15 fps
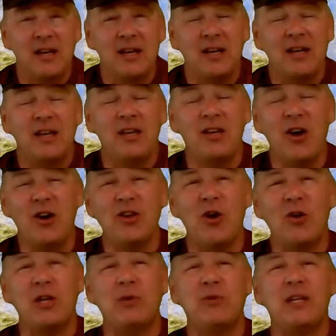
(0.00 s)
You know, you
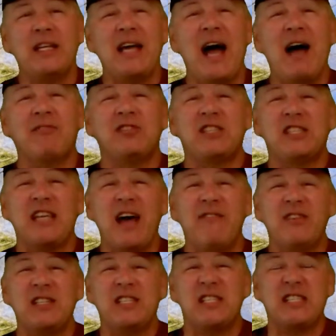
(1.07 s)
only really have
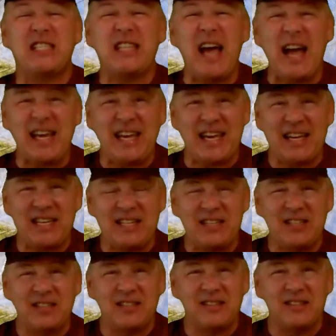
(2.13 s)
7
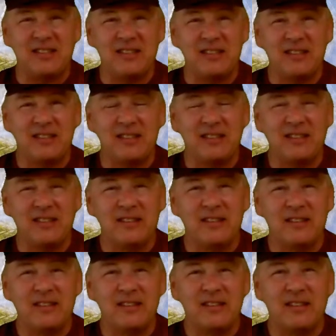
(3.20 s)
seconds
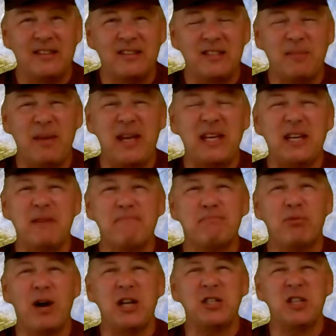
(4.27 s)
to make an
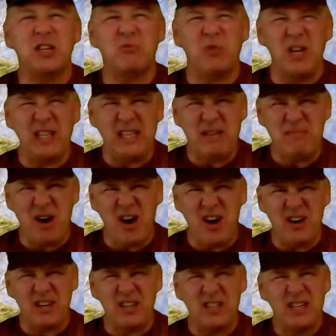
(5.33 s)
impression. Really,
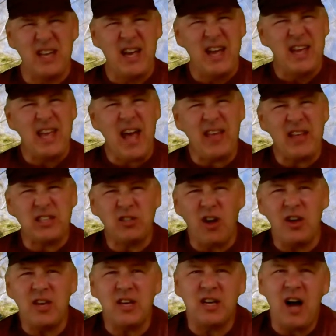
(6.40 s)
Mark? Yeah, that's
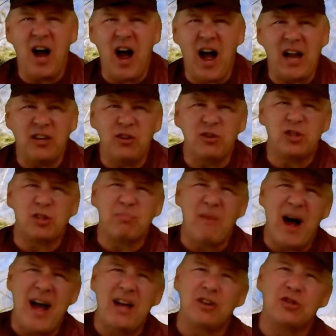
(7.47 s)
all you got. Your
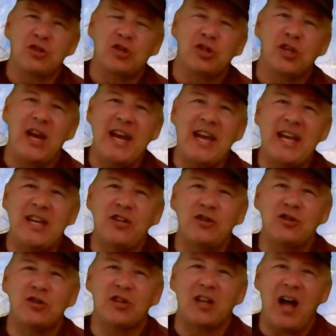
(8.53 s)
smiles
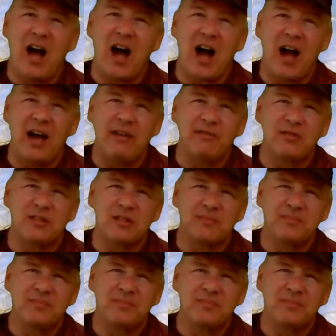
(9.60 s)
change lives.